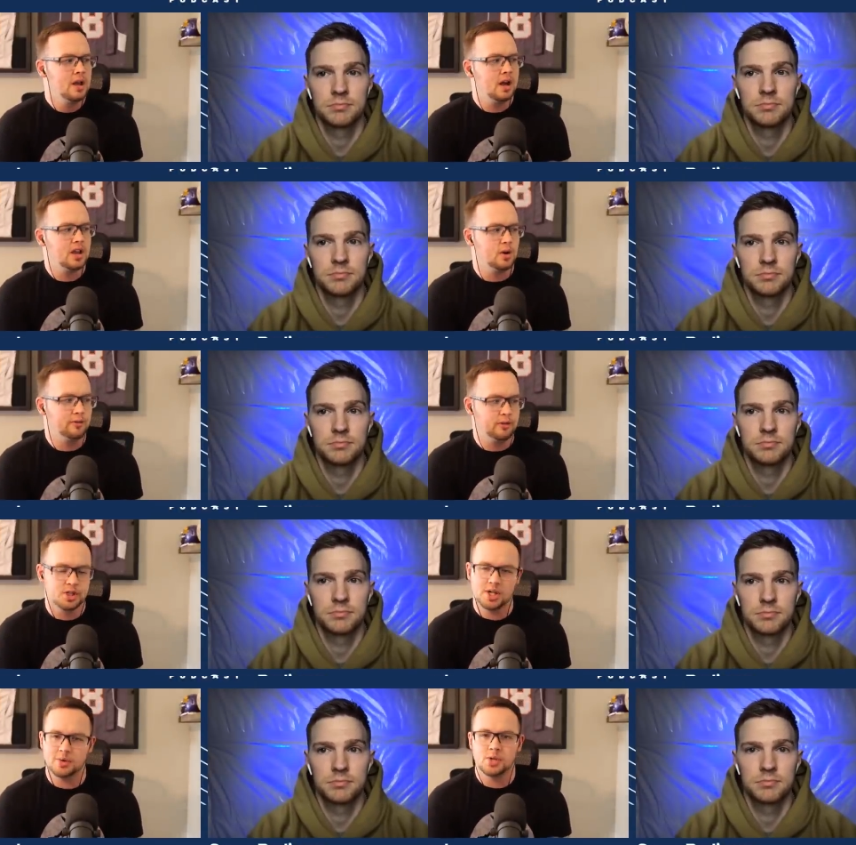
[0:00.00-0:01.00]
Speaker 1: Uh, you know, for
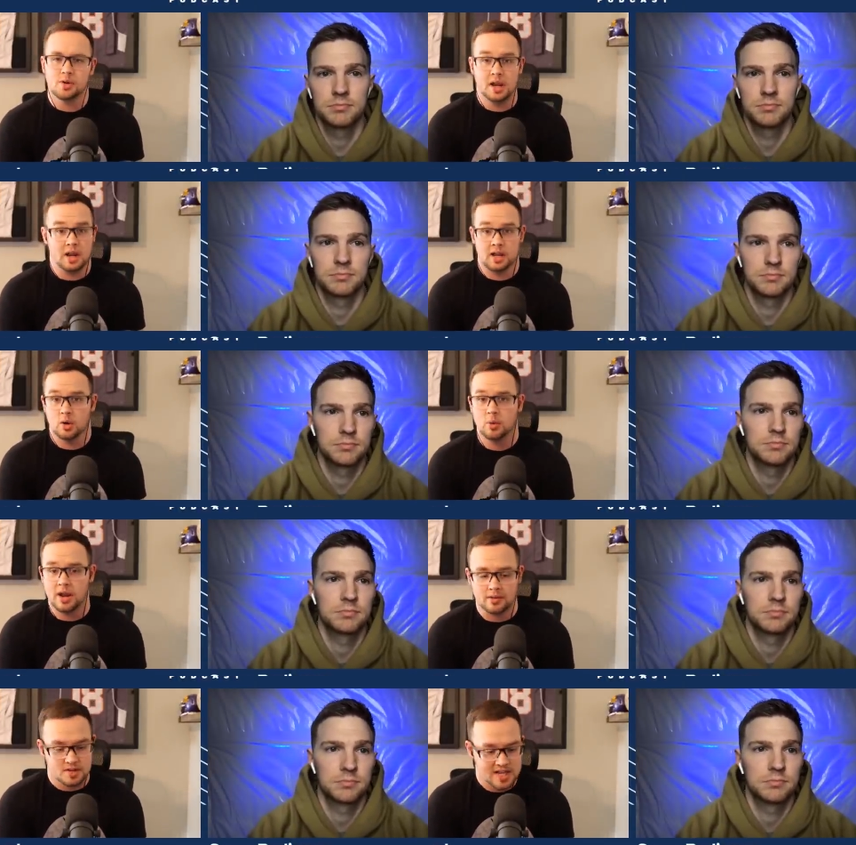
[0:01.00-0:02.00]
Jerry Jeudy, yeah, you're
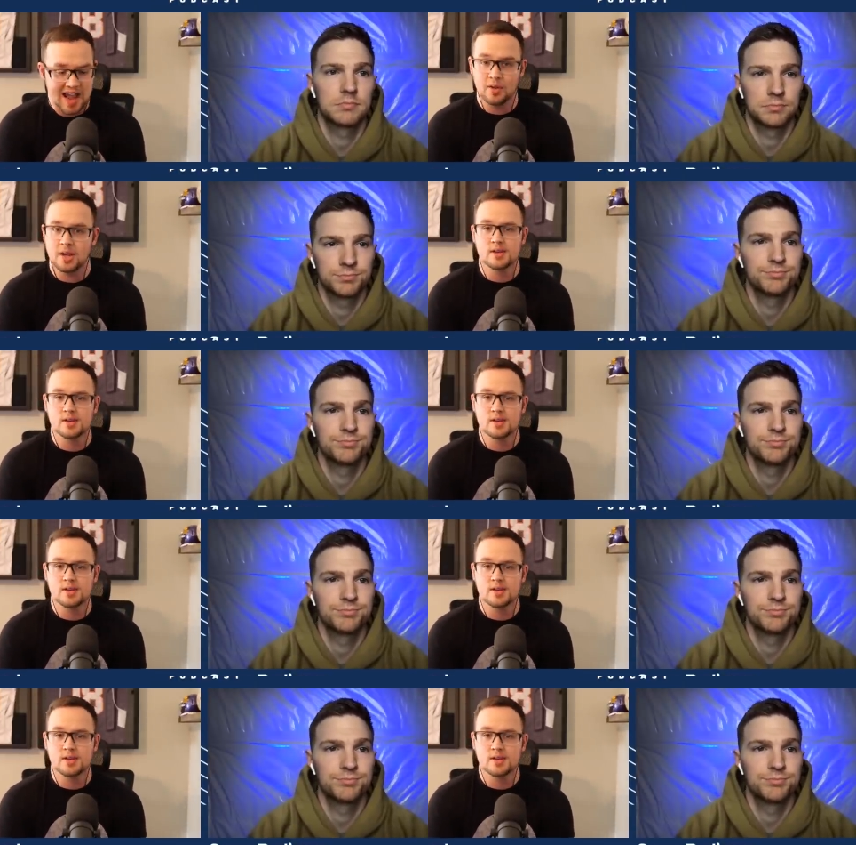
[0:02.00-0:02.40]
right. The talent